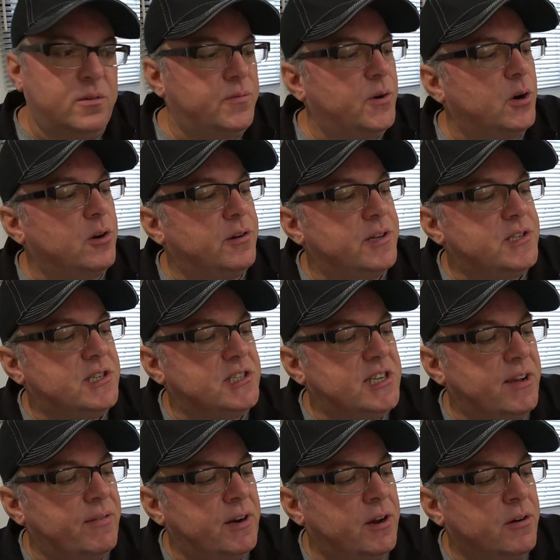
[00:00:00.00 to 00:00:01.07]
inverter that's a
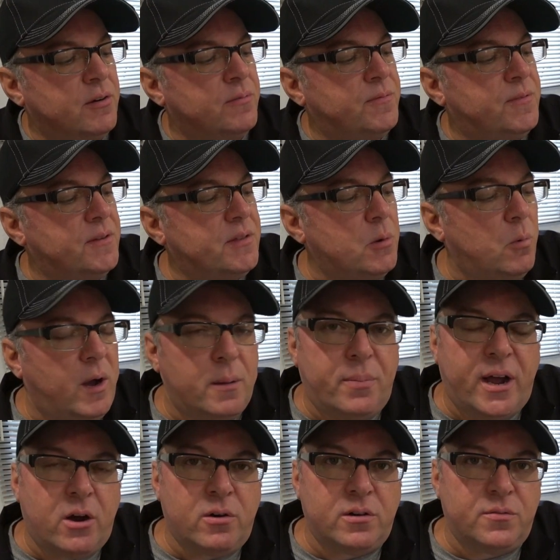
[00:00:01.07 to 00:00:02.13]
750 watt
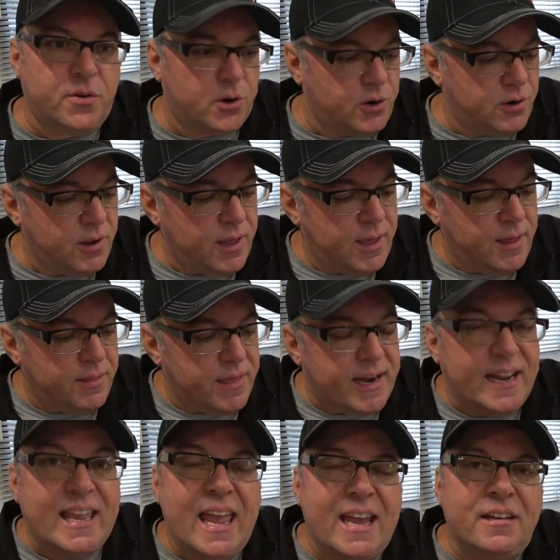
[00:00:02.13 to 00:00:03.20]
power inverter that
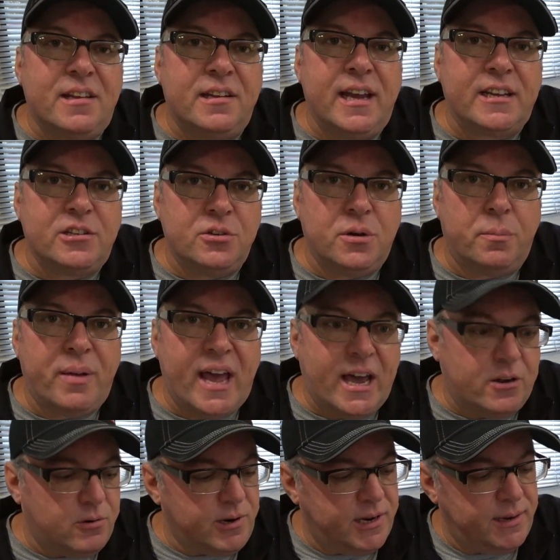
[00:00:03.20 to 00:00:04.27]
I can connect to a
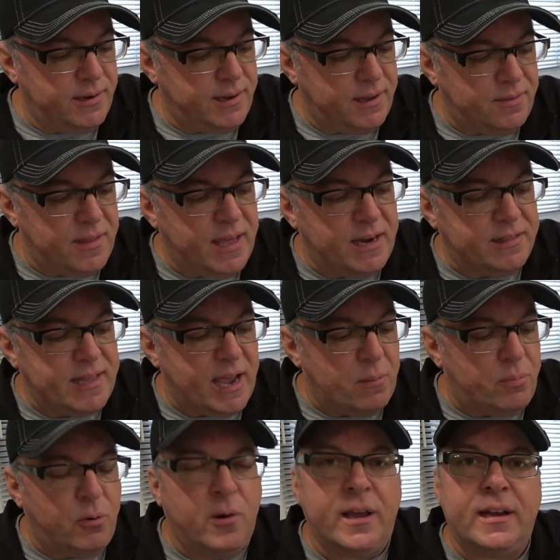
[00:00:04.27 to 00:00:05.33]
battery, and then at that
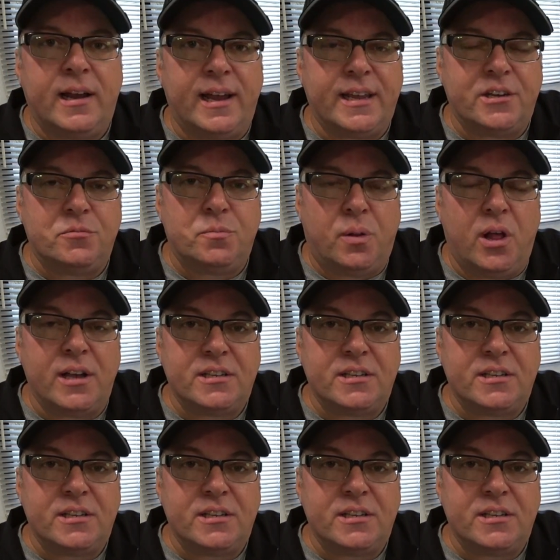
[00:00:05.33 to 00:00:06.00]
point I can plug